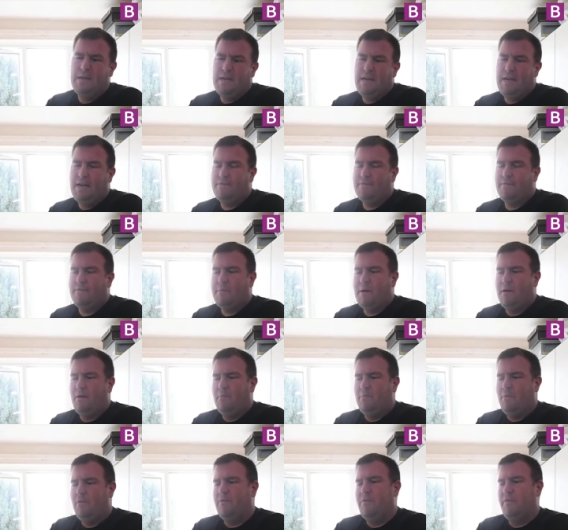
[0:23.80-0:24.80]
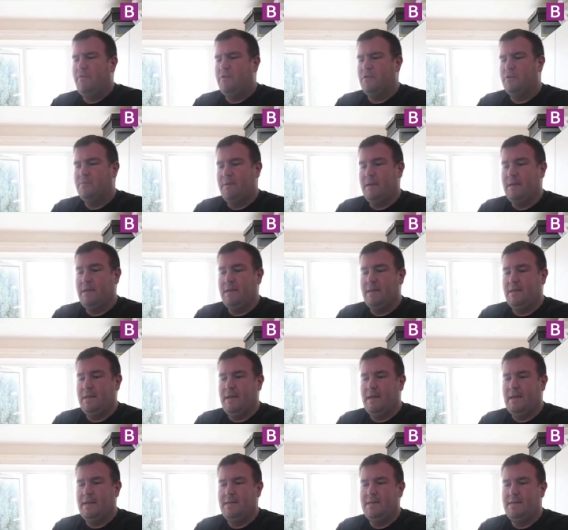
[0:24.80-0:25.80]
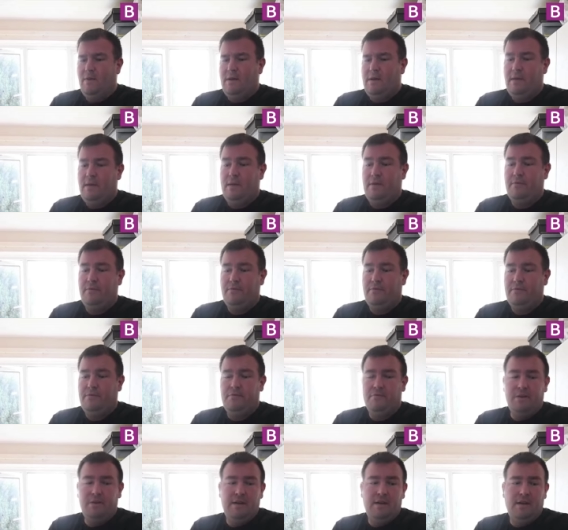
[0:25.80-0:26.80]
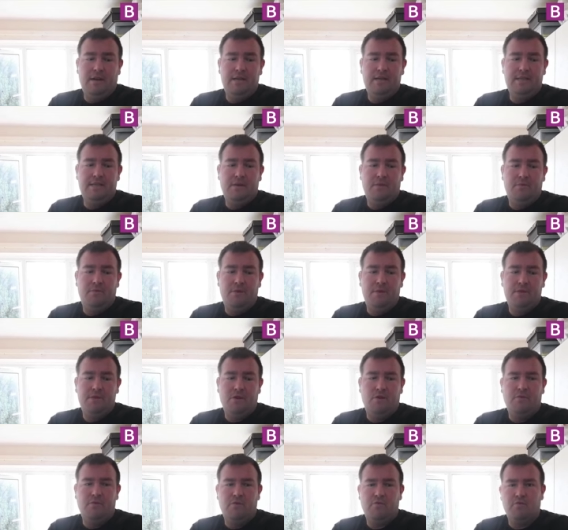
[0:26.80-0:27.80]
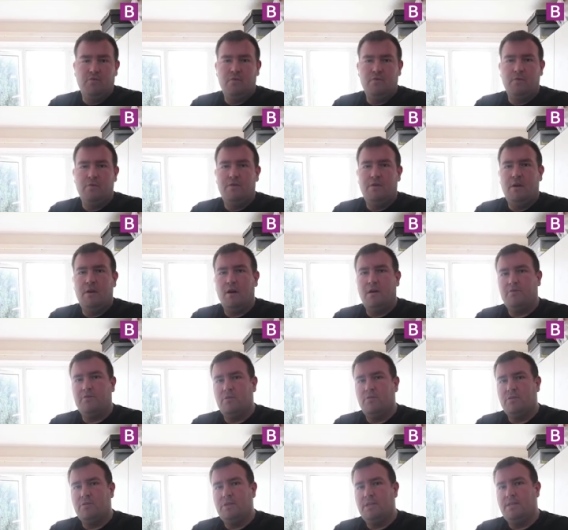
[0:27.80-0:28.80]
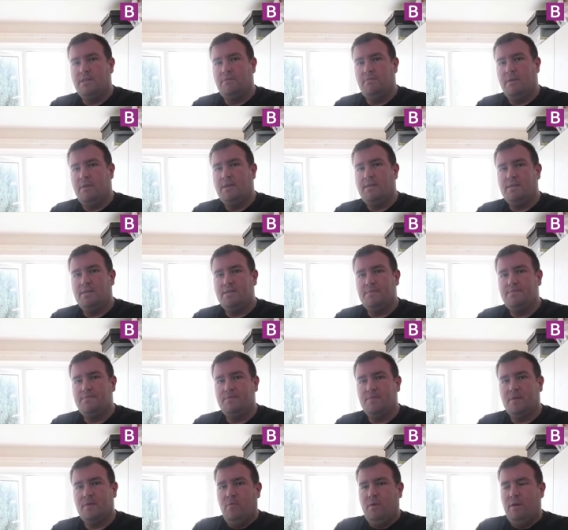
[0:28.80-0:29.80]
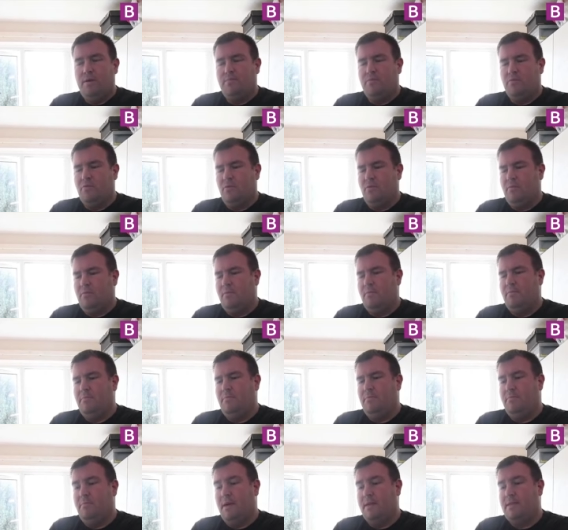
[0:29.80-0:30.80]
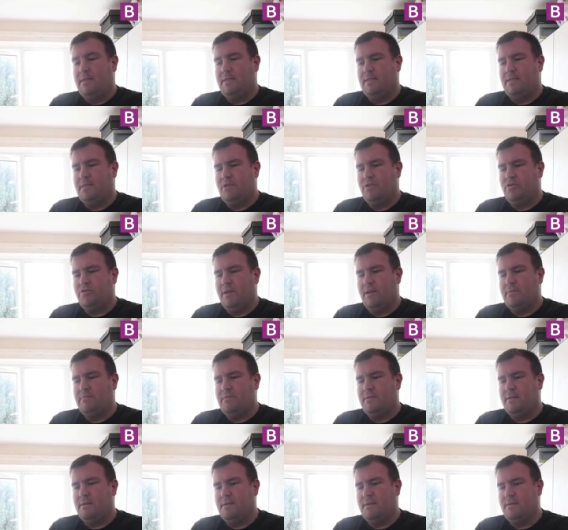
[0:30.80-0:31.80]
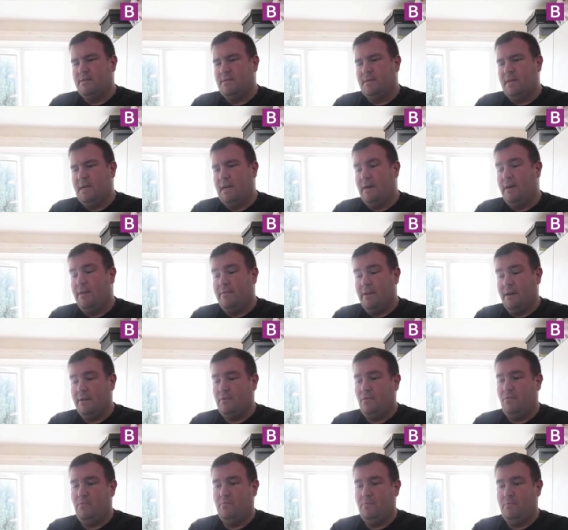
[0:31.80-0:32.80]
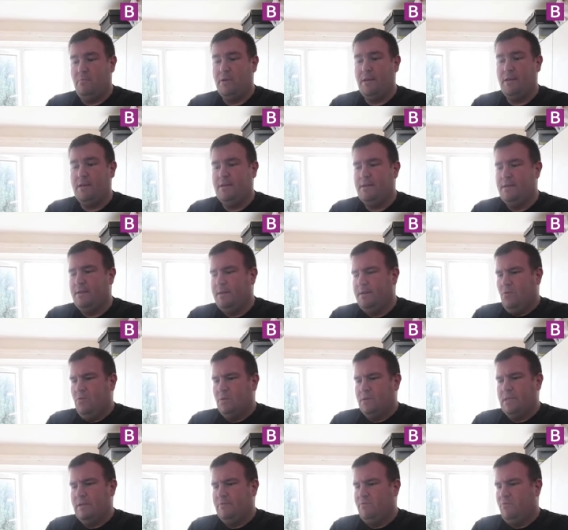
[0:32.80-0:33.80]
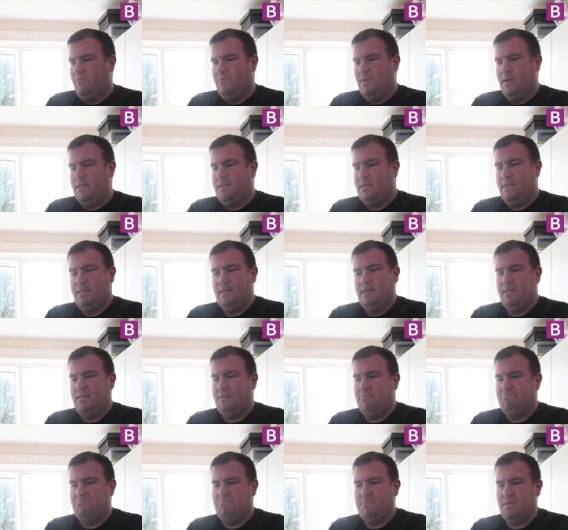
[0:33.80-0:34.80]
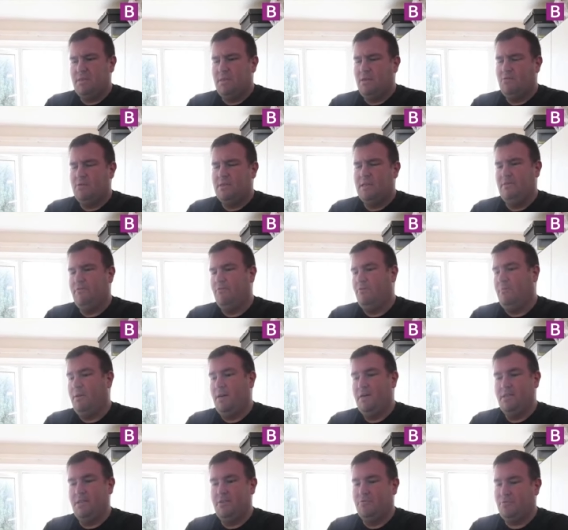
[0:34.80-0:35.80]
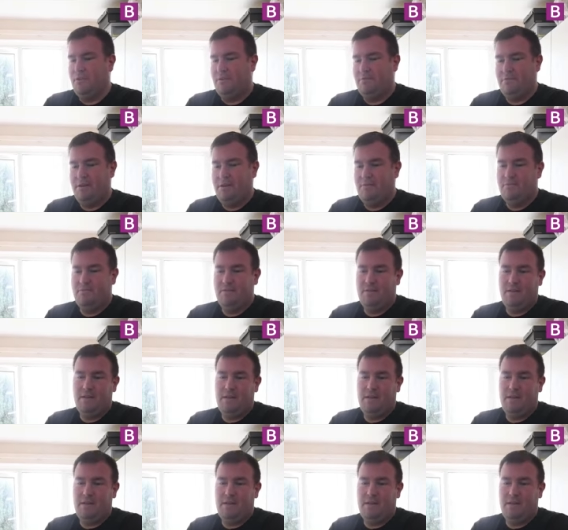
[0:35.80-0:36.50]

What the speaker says: After about a month of us being in here, we realised that we was overrun with cockroaches and mice. We brought mice traps out of our own money. Bought several mice, still several mice running around.